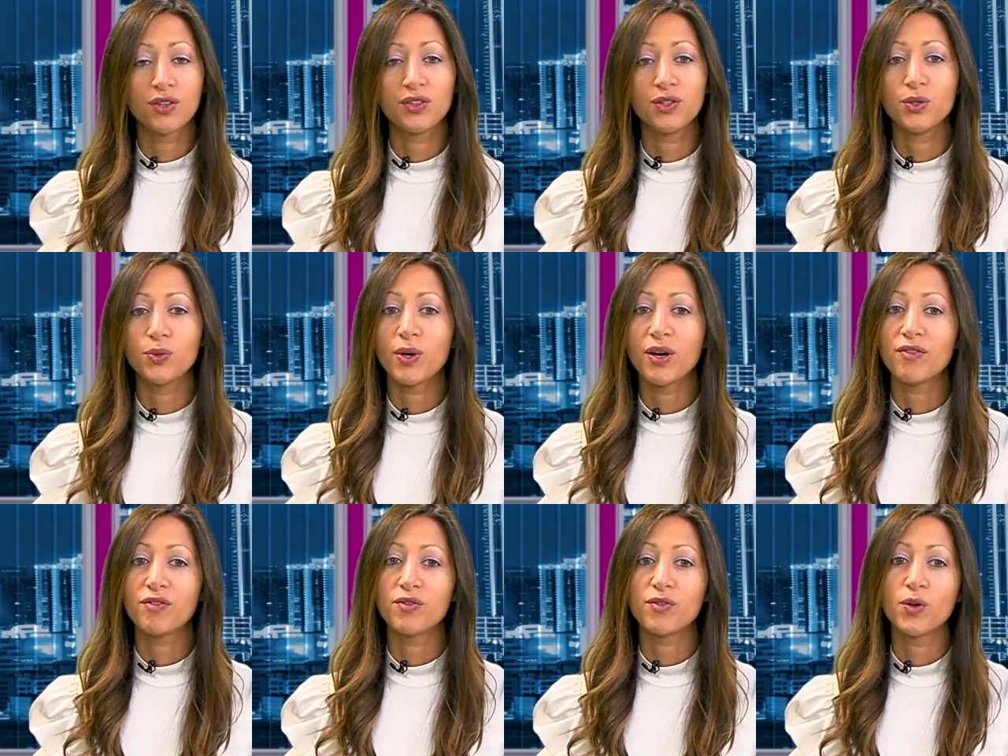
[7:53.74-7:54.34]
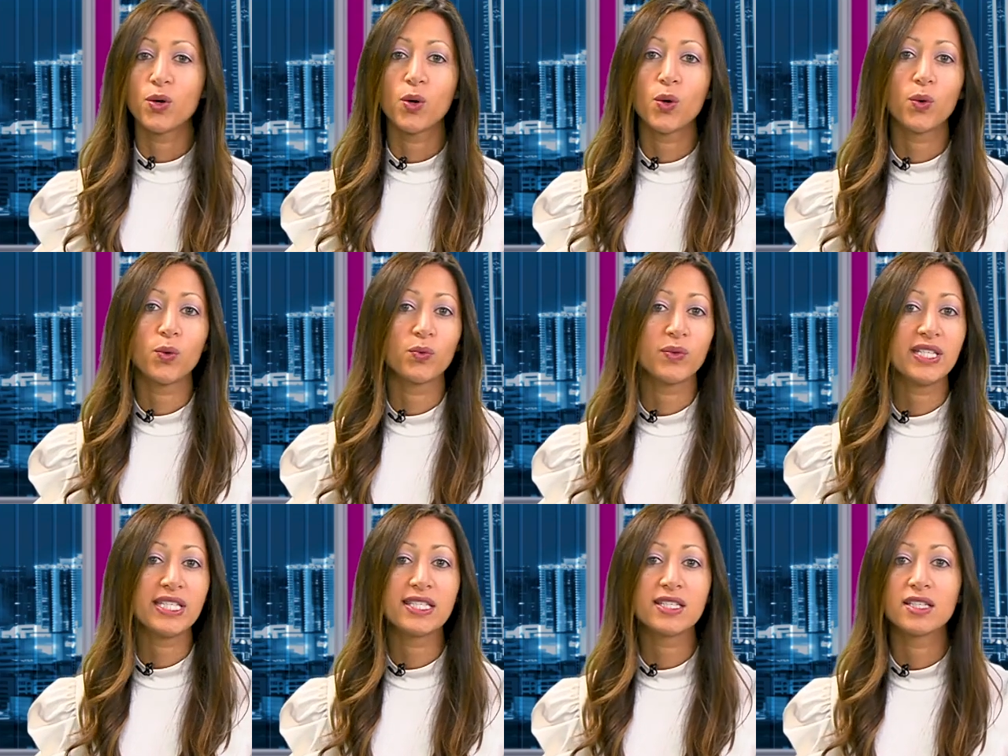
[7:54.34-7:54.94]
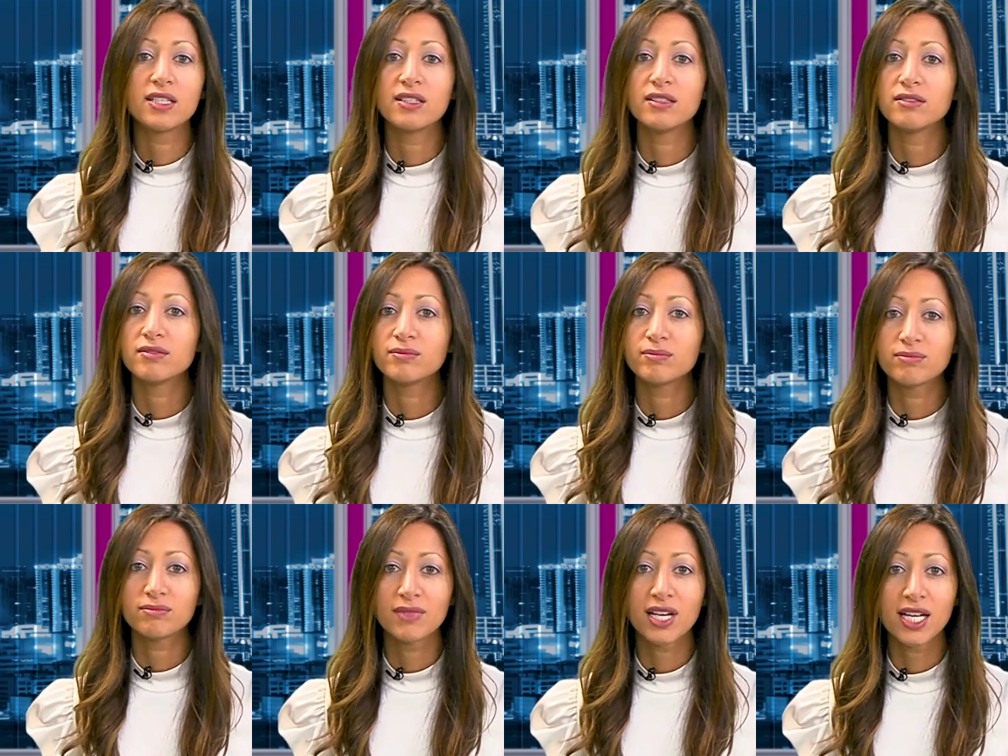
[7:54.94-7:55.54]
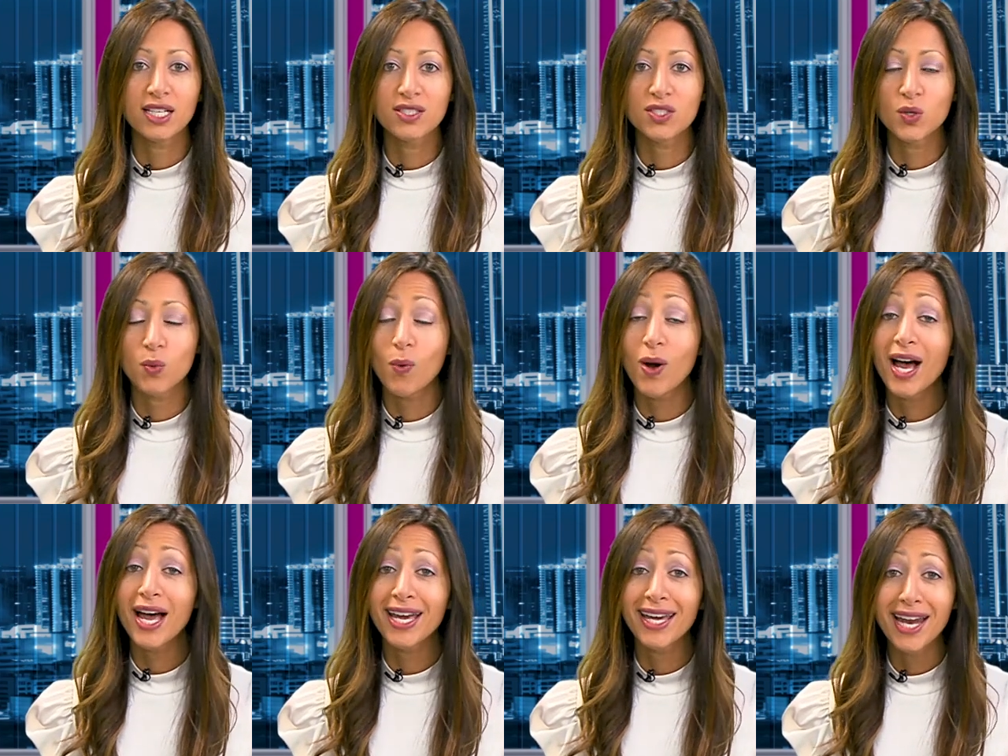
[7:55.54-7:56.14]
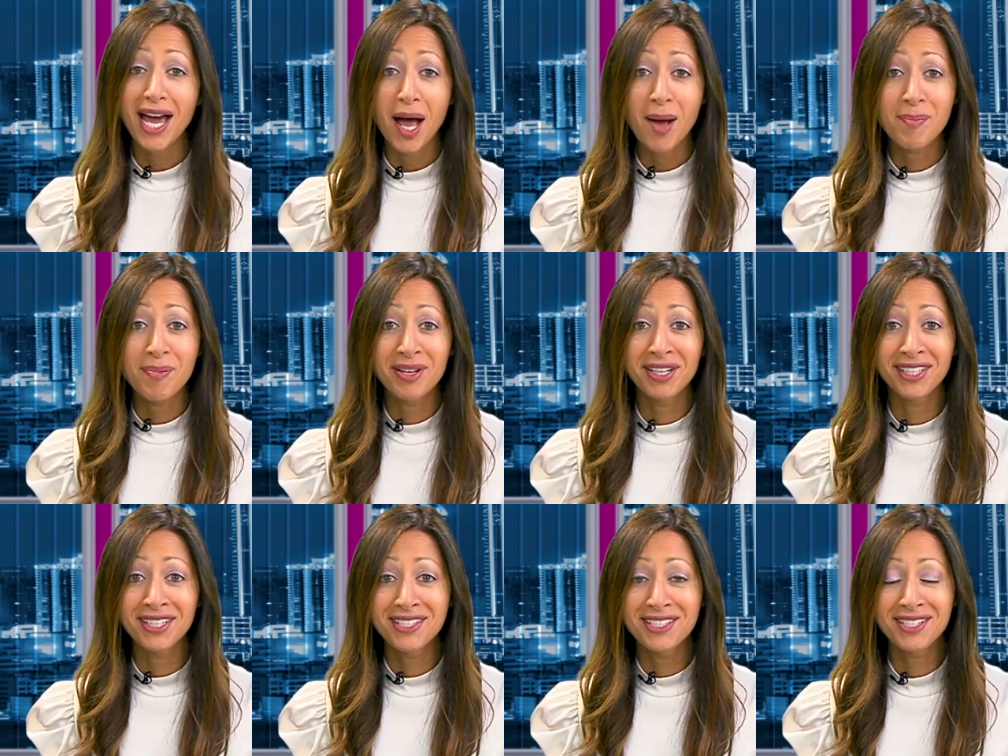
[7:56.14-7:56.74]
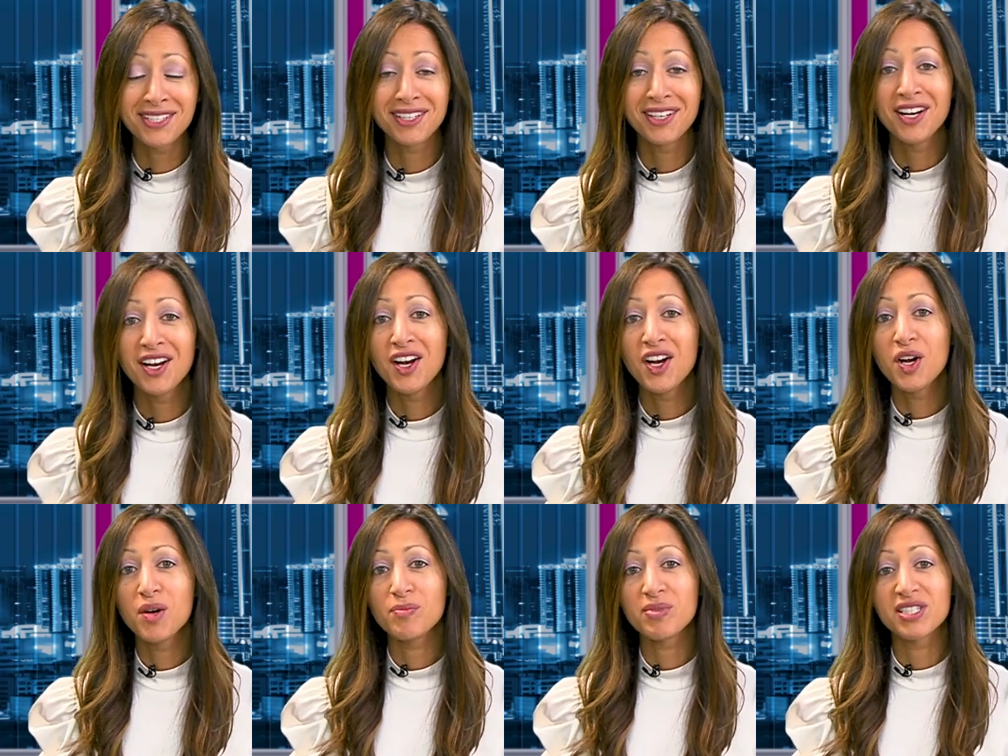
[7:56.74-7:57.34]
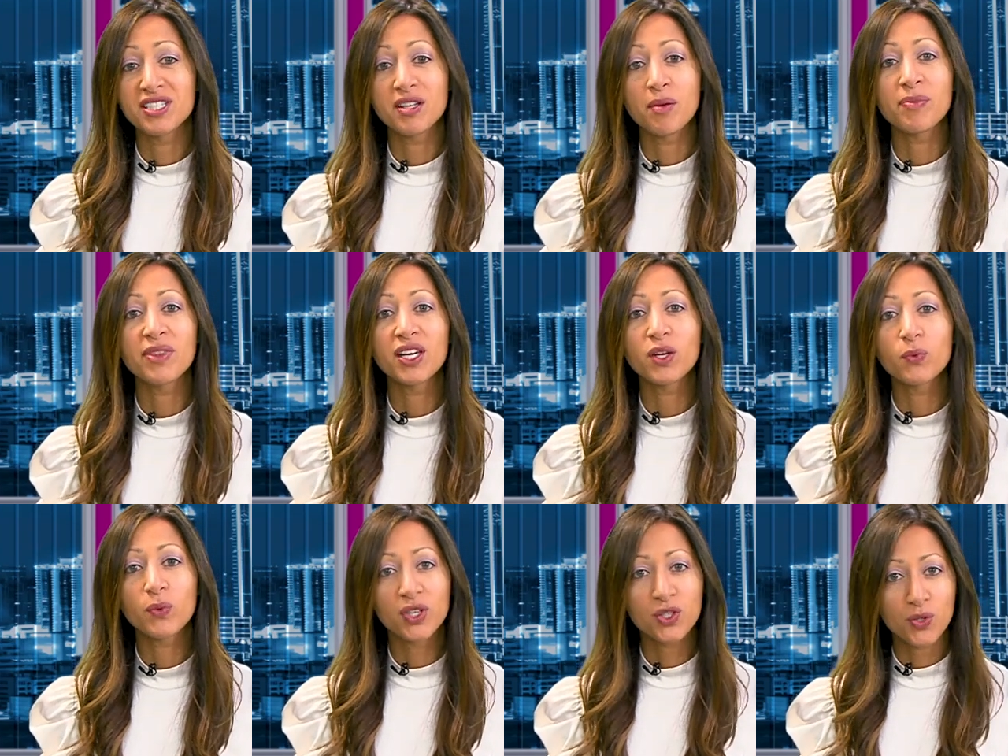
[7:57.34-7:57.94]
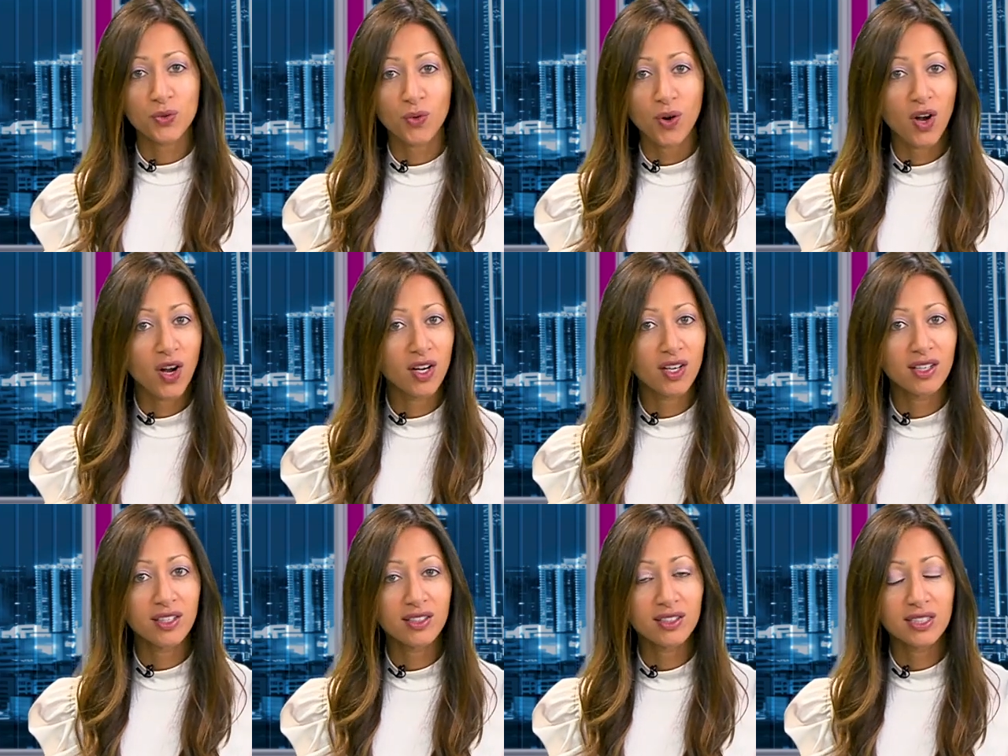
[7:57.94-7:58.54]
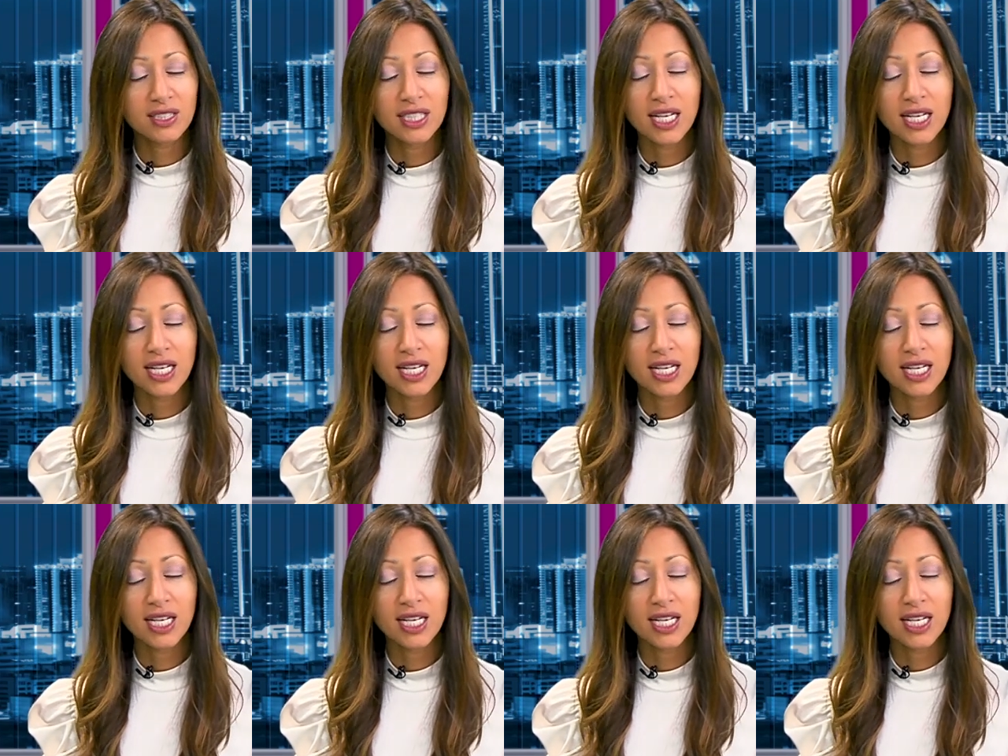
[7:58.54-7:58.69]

You have no reason as to why it happened, but something went wrong.